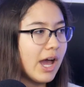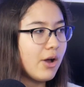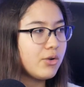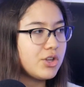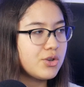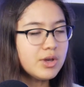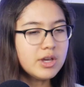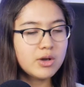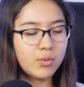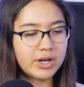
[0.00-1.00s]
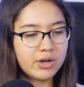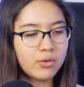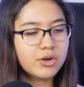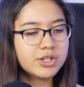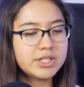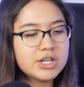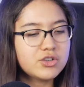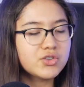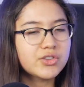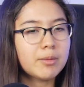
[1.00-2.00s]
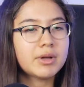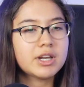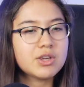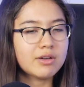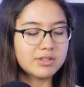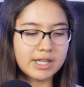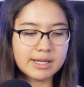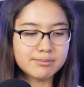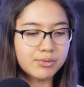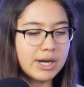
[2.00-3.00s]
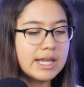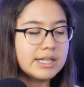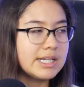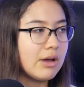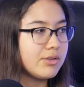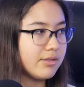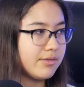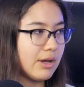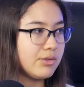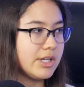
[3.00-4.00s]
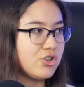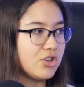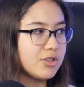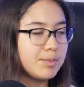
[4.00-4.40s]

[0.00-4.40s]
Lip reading: How do you, in order to teach to somebody, you have to, like, break it down to the foundations.